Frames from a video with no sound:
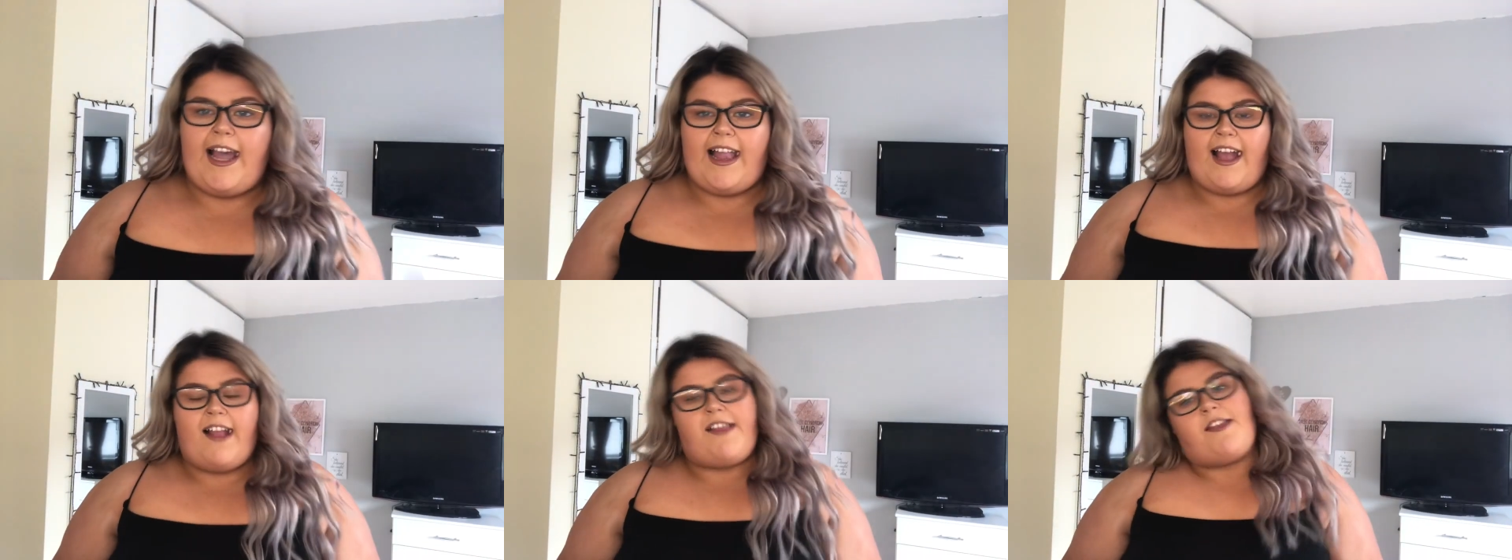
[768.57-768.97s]

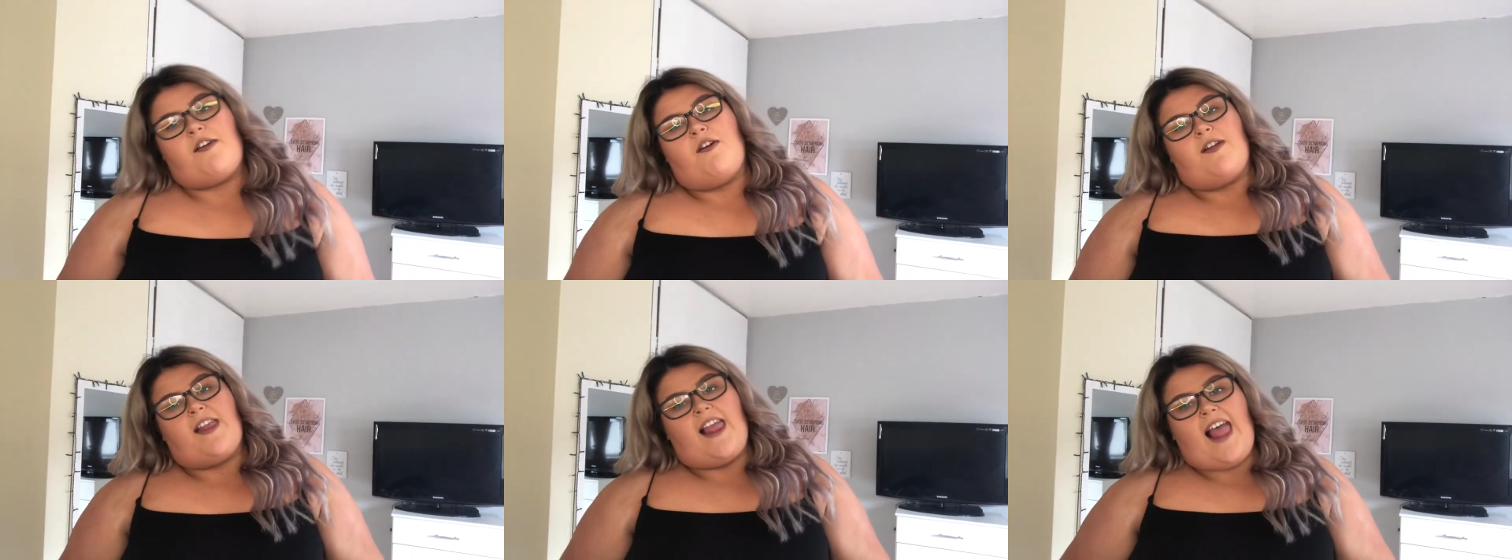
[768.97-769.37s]
lads, so
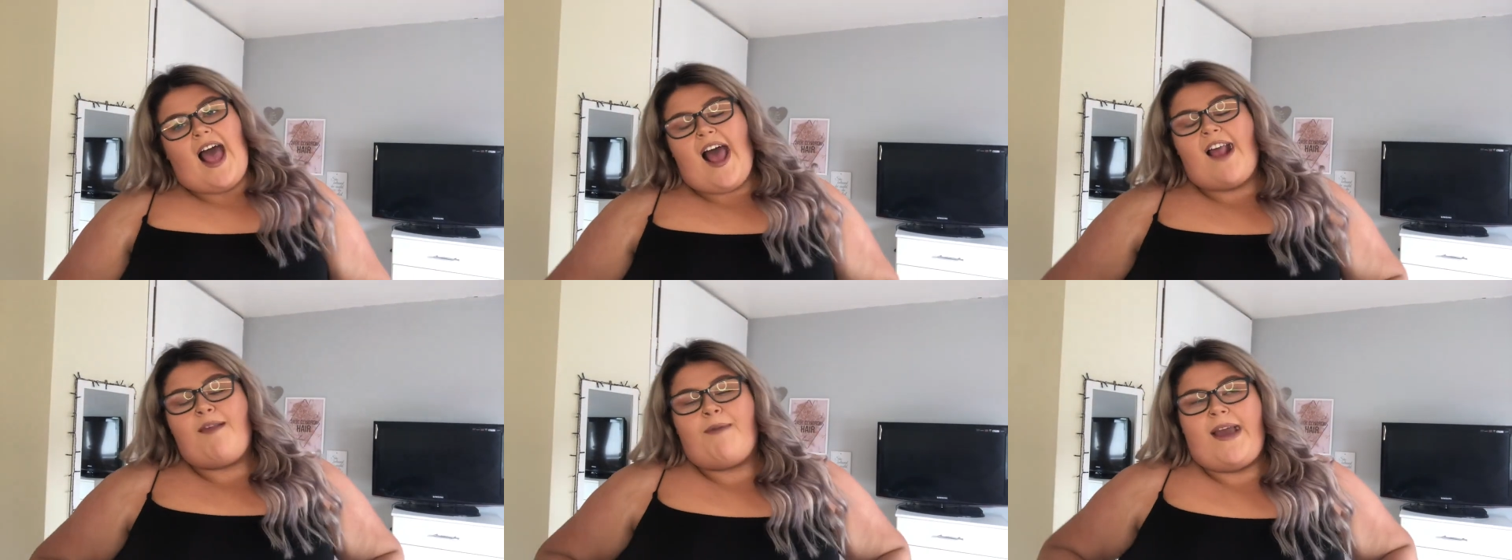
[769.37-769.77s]
the
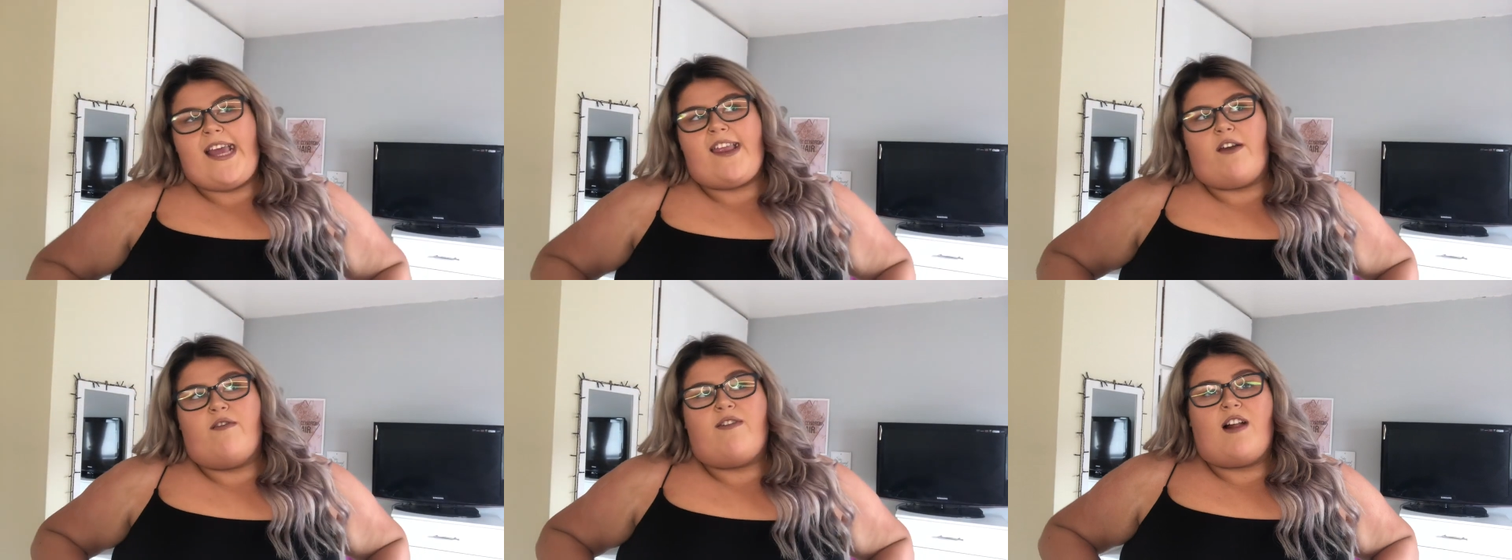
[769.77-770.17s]
last piece
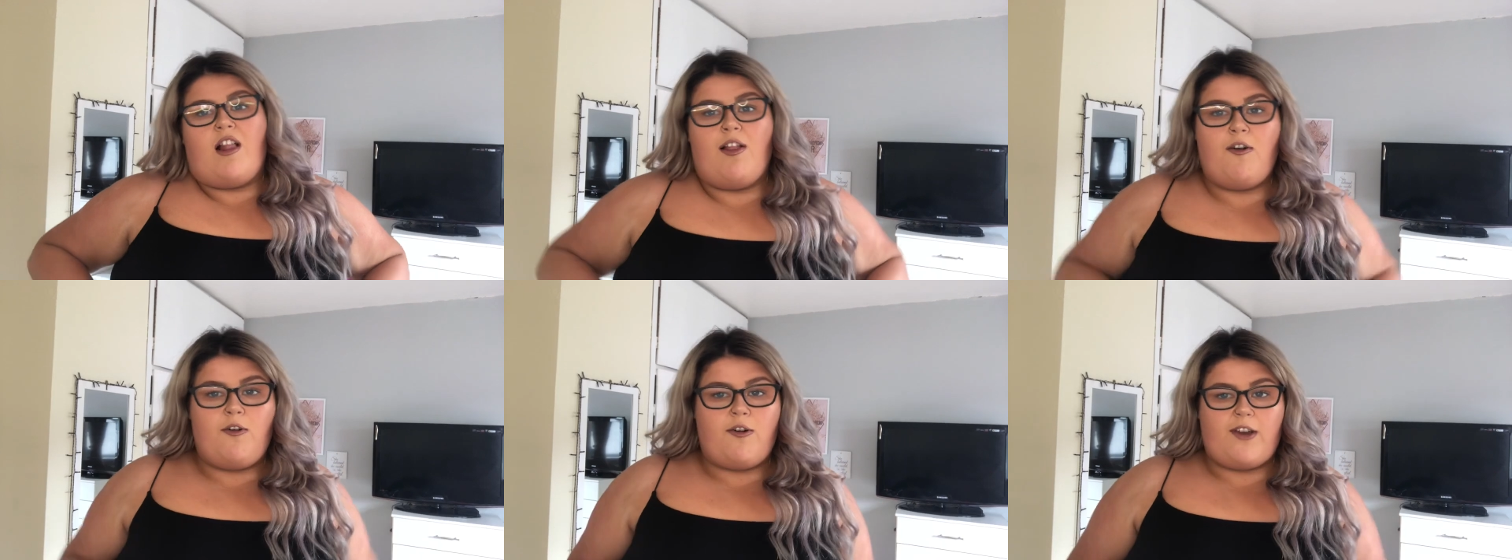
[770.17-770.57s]
of
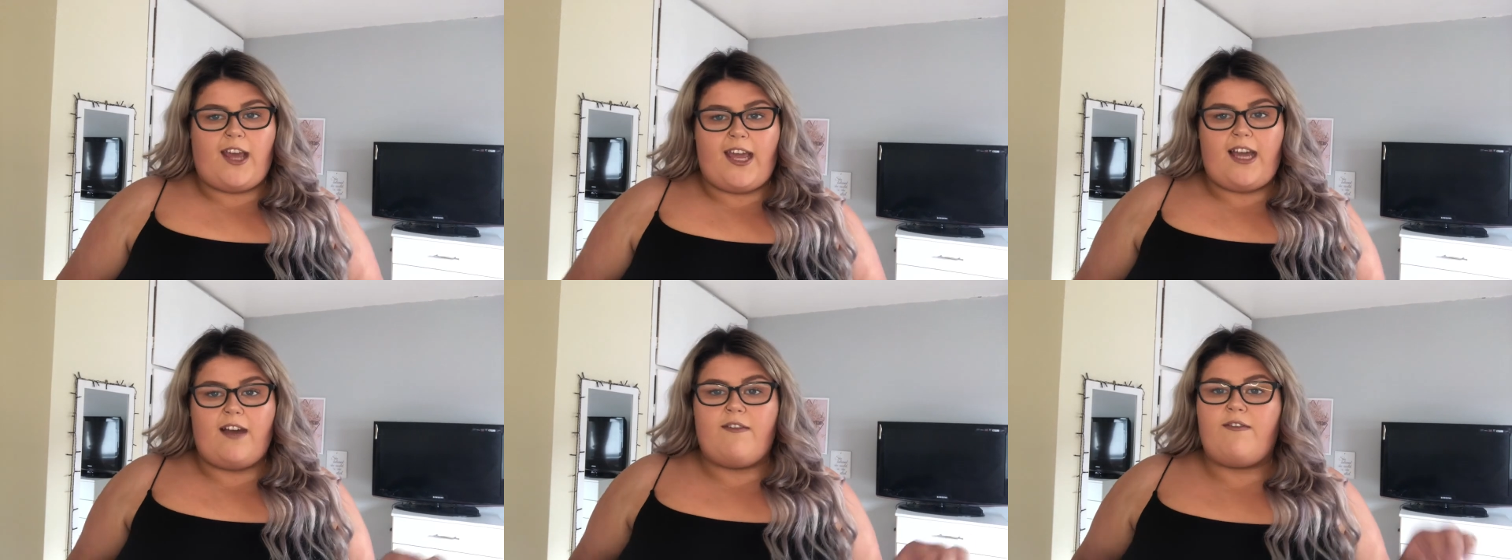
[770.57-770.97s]

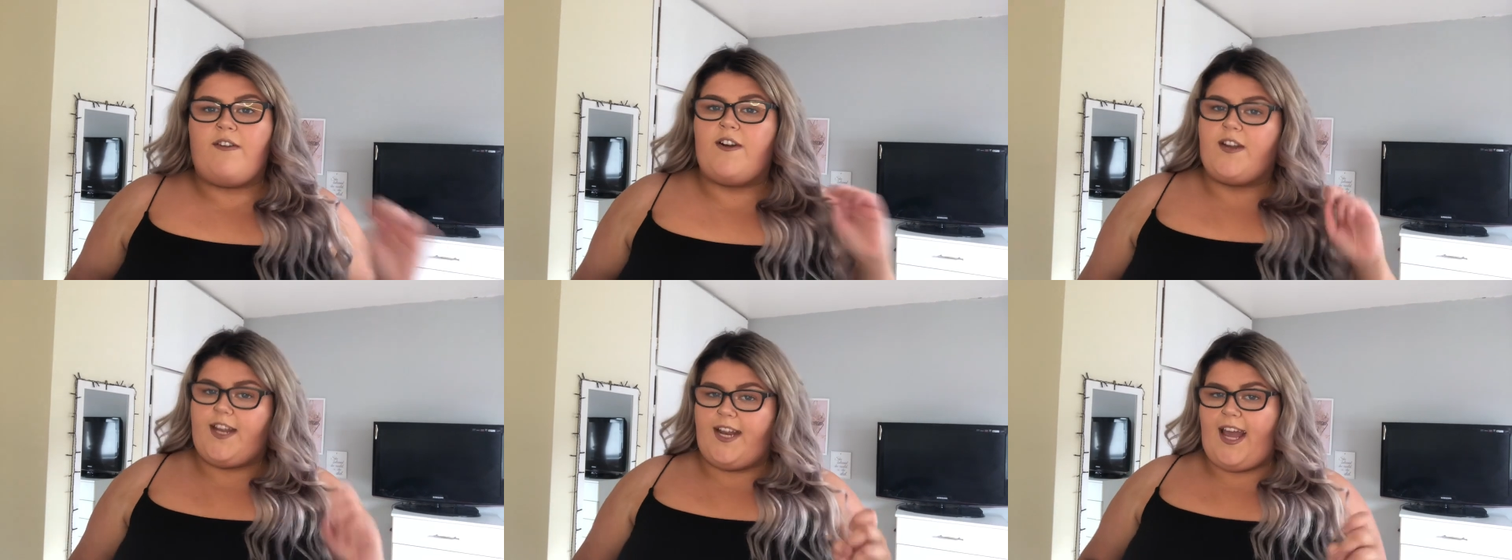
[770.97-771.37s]
clothing for
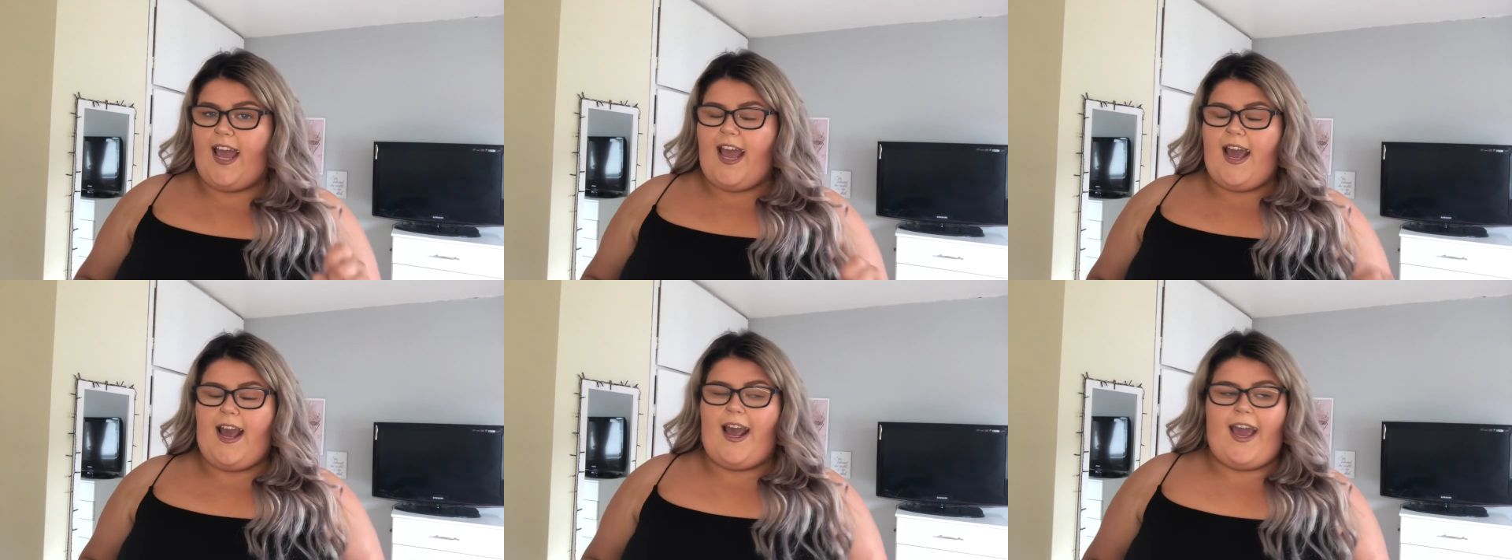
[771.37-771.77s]

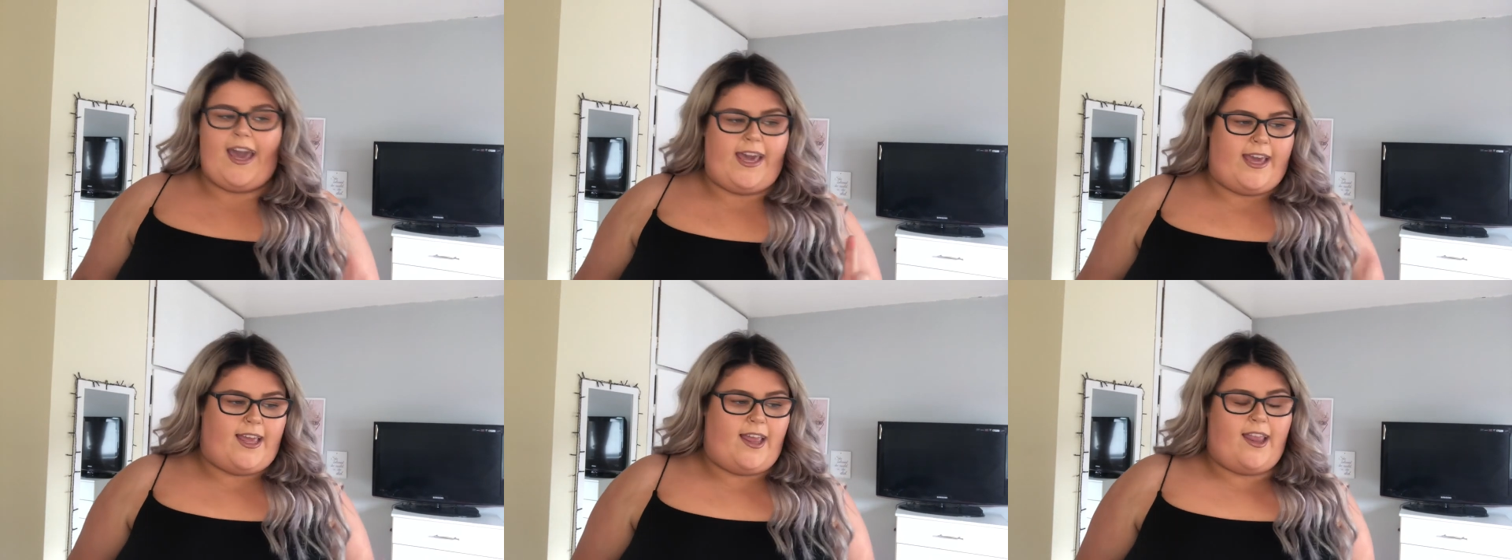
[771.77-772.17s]
today
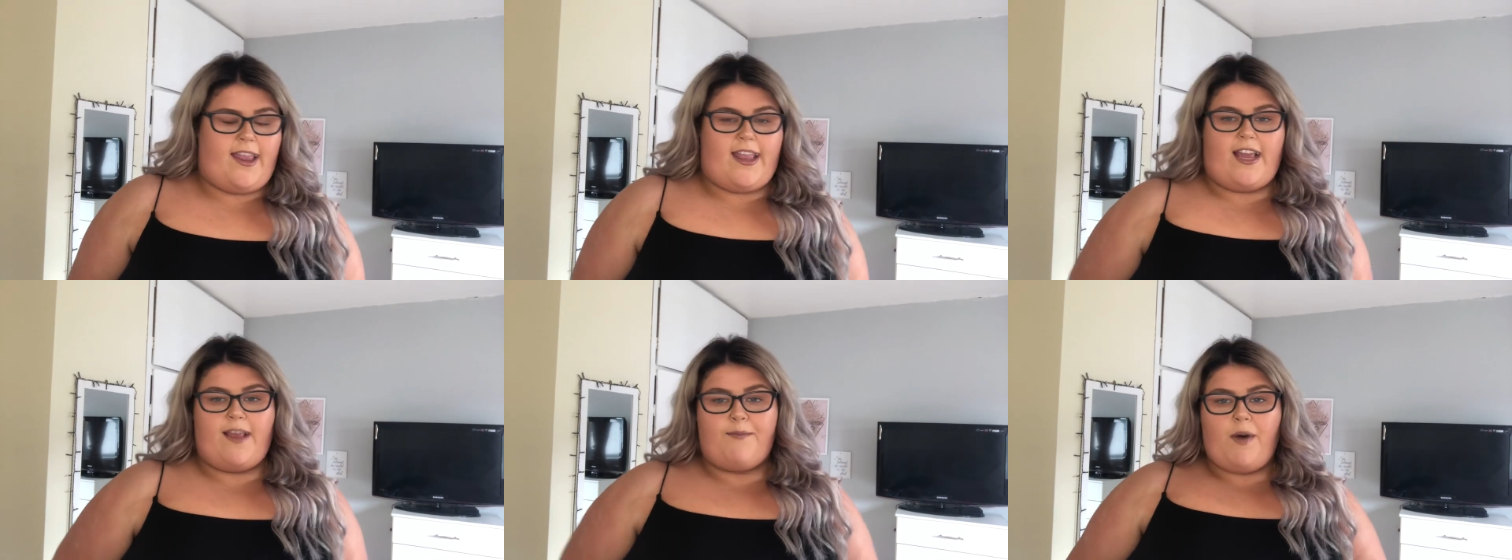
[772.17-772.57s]
is
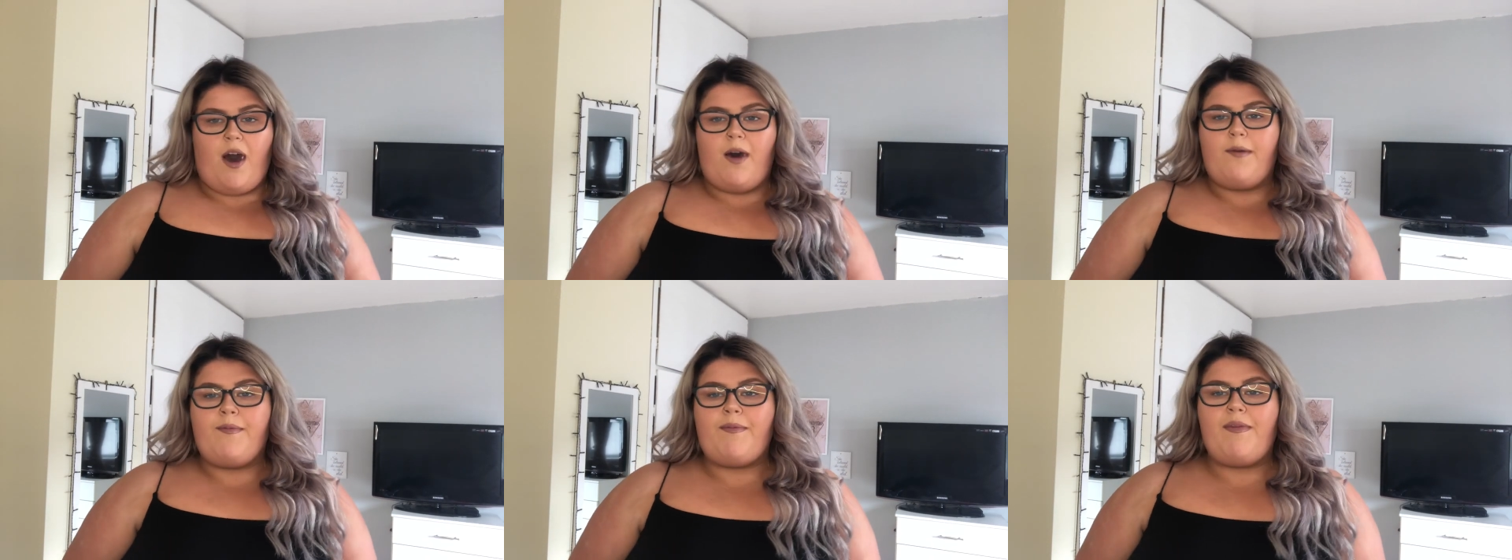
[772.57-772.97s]
these
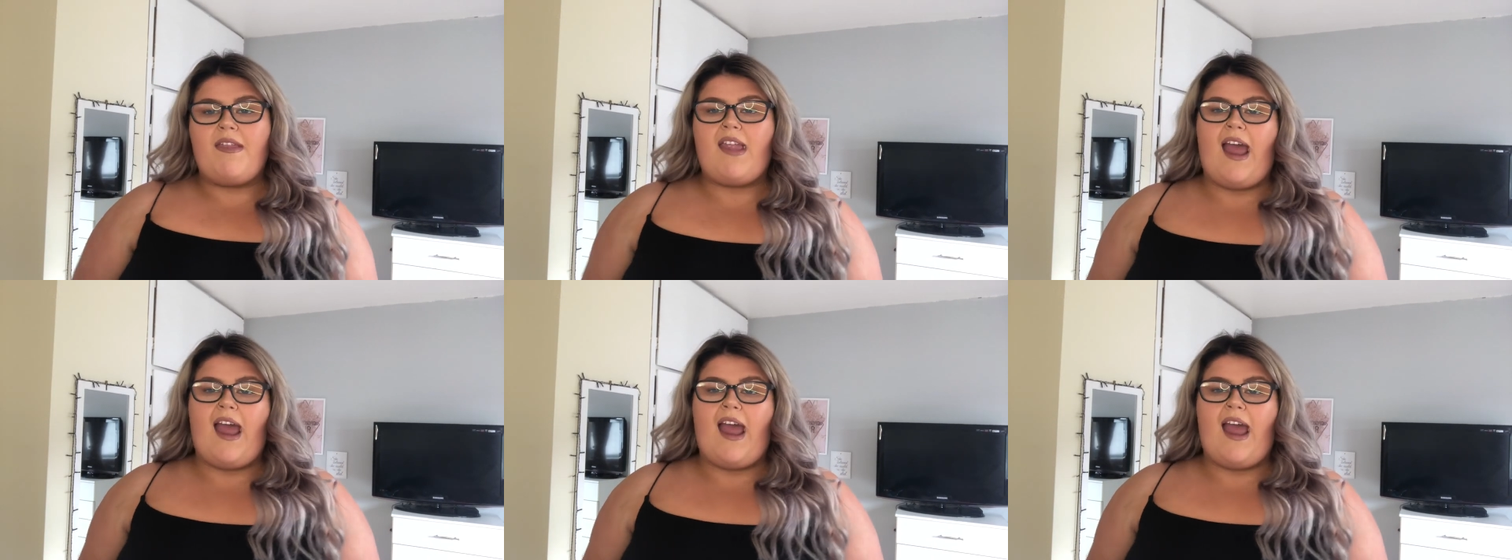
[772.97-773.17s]
bottoms,